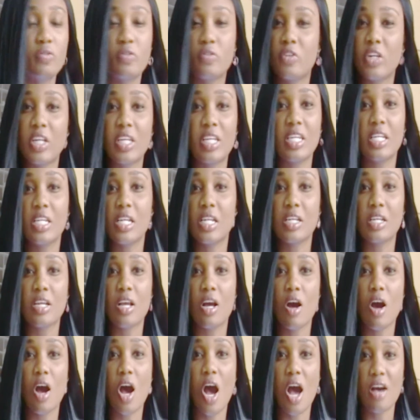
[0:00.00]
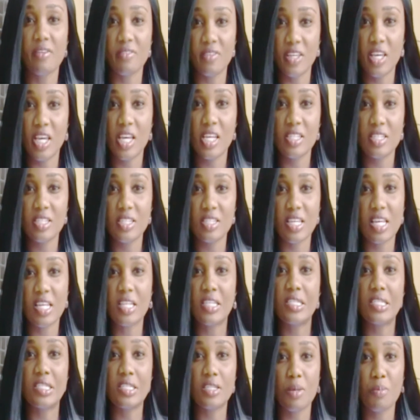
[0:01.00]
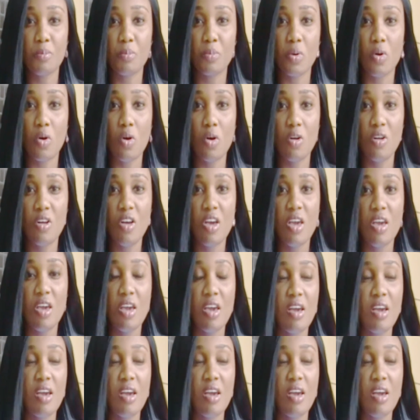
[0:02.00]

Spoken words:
freaking obvious and simple.